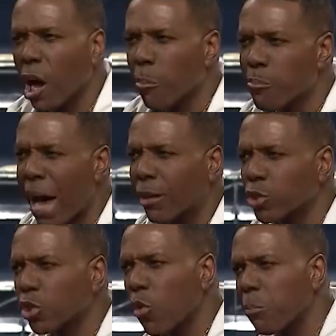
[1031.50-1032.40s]

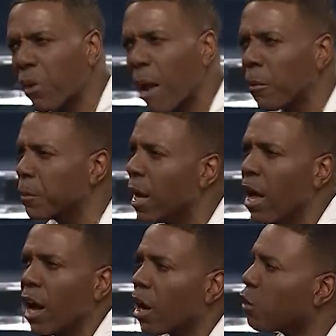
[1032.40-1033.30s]
about your problem
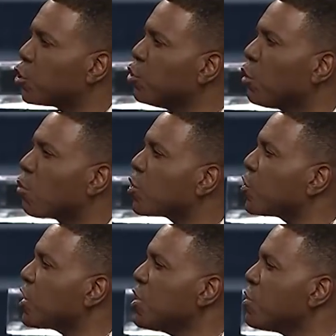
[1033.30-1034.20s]
because you don't
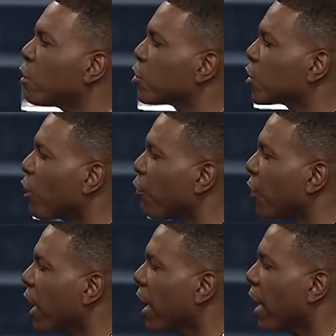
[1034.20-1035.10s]
see yourself
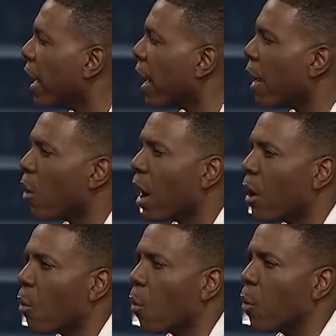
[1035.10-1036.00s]

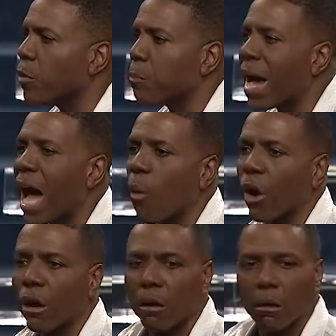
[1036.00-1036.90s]
with power.